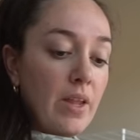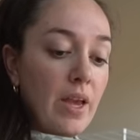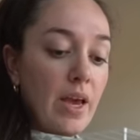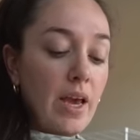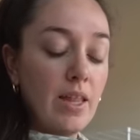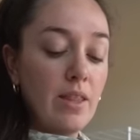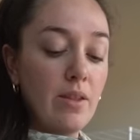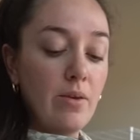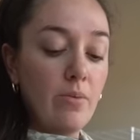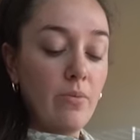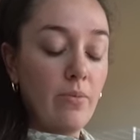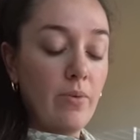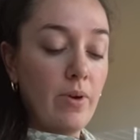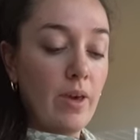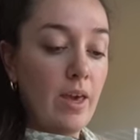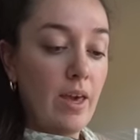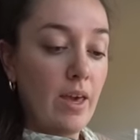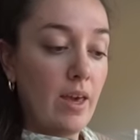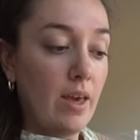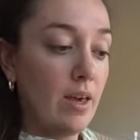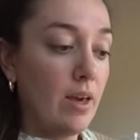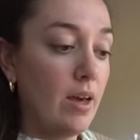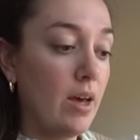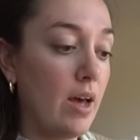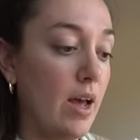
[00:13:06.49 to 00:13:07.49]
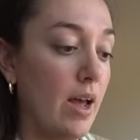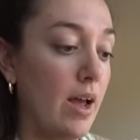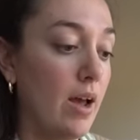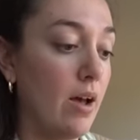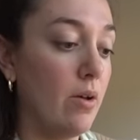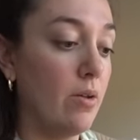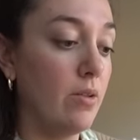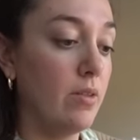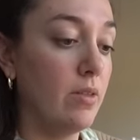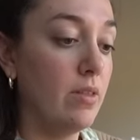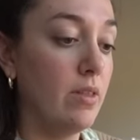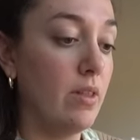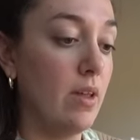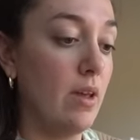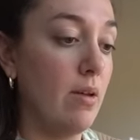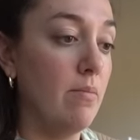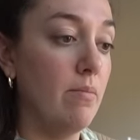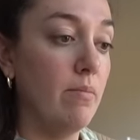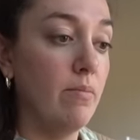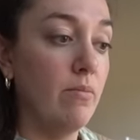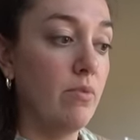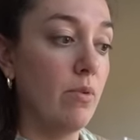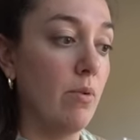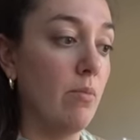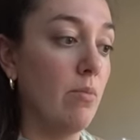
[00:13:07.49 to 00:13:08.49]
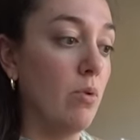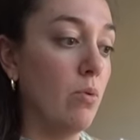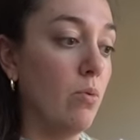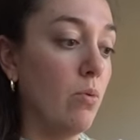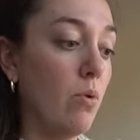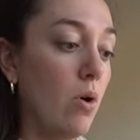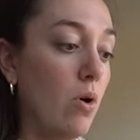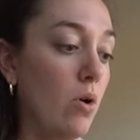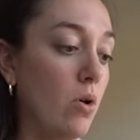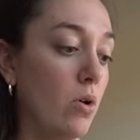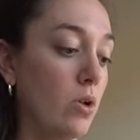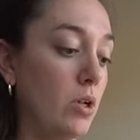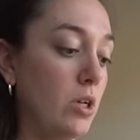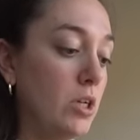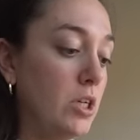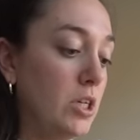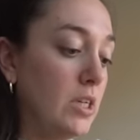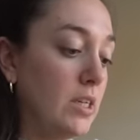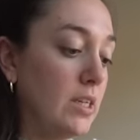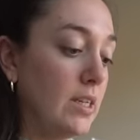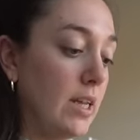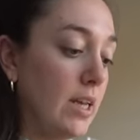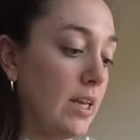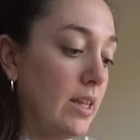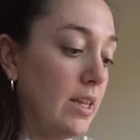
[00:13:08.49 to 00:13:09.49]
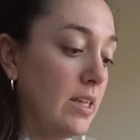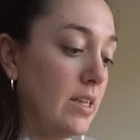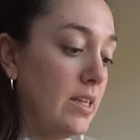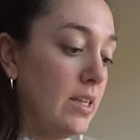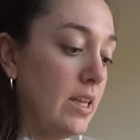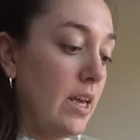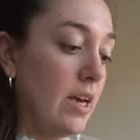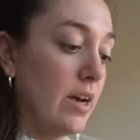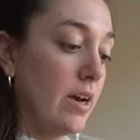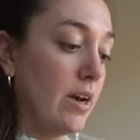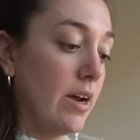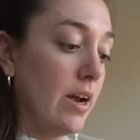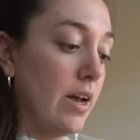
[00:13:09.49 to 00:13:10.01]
and then we cut out them from the roll just like this here,